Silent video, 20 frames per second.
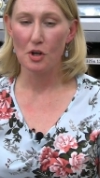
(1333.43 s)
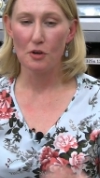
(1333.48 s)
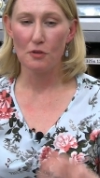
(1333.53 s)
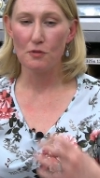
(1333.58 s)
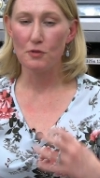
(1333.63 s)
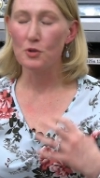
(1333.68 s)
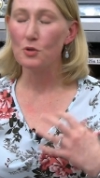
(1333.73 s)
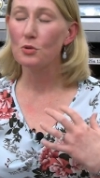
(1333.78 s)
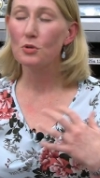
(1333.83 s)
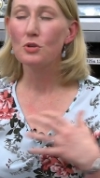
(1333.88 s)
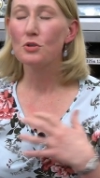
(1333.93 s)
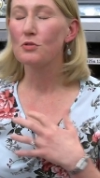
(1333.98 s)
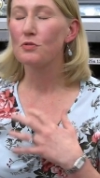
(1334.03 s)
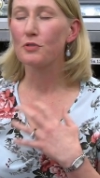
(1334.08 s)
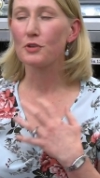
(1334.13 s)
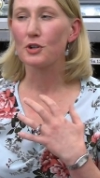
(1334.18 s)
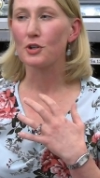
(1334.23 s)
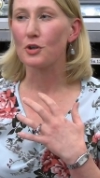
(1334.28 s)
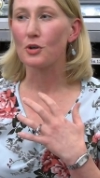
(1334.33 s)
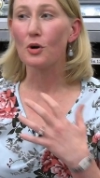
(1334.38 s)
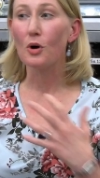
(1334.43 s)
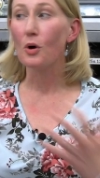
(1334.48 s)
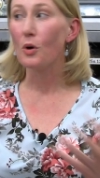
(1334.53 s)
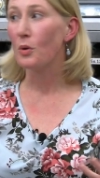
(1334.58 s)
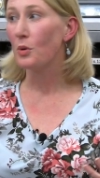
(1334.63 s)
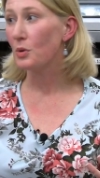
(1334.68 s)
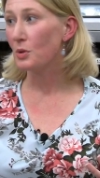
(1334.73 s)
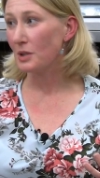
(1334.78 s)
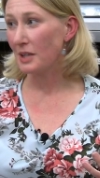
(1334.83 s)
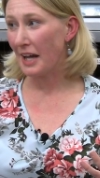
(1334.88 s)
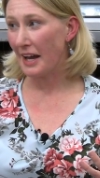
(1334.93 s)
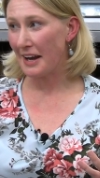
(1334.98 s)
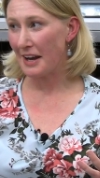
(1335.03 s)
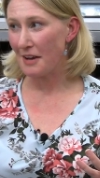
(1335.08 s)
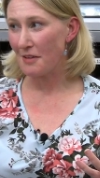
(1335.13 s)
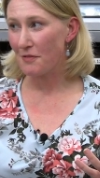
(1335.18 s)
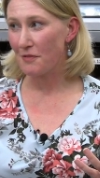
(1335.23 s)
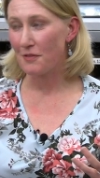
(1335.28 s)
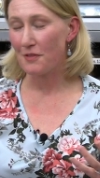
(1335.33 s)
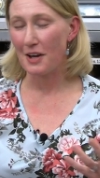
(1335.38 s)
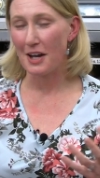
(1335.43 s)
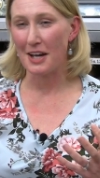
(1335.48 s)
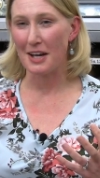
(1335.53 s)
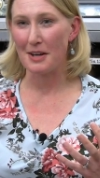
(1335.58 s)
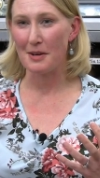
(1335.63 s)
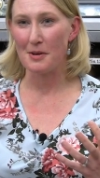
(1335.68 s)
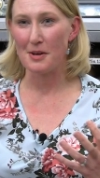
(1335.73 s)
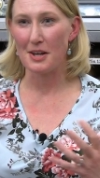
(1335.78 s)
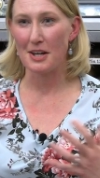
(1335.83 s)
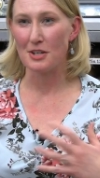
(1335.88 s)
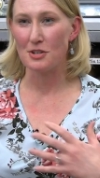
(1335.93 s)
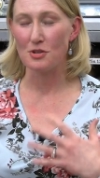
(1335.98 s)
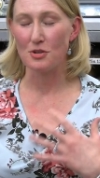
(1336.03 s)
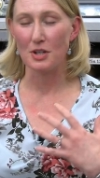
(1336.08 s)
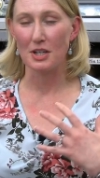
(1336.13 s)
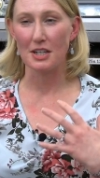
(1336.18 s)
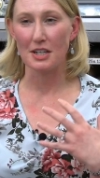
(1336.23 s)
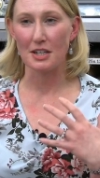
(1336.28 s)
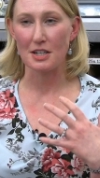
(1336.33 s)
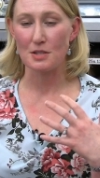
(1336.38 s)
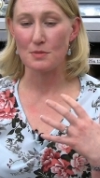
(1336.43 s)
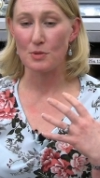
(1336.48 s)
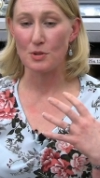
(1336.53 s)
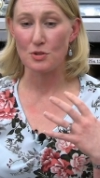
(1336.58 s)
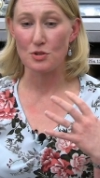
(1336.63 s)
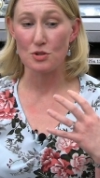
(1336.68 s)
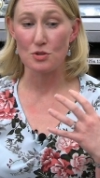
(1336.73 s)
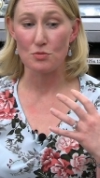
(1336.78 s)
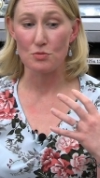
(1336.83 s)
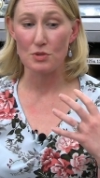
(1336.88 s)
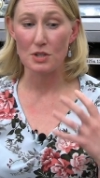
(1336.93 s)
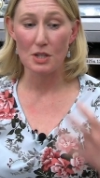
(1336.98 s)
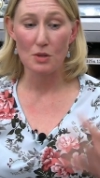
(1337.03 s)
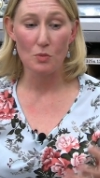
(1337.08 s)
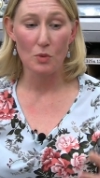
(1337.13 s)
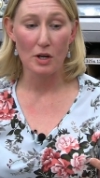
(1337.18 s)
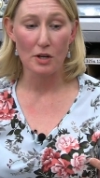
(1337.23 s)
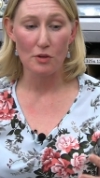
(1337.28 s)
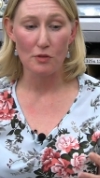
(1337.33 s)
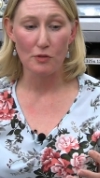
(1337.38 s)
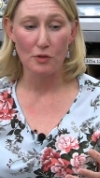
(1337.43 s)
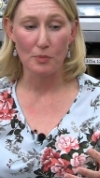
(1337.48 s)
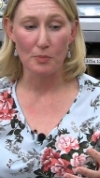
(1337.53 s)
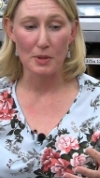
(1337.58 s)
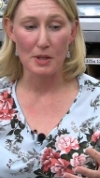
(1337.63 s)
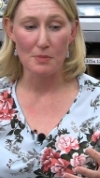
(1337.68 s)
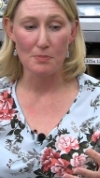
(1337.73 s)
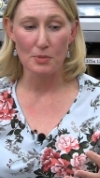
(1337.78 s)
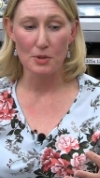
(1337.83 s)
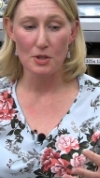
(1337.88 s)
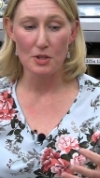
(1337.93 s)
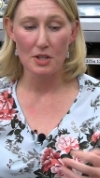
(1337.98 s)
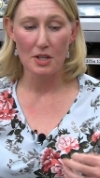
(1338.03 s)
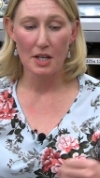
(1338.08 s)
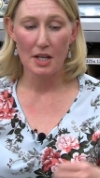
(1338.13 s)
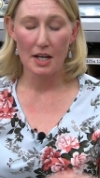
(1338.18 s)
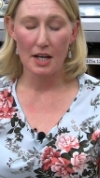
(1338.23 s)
fuel you for your whole life, and you get exposed to really wonderful people.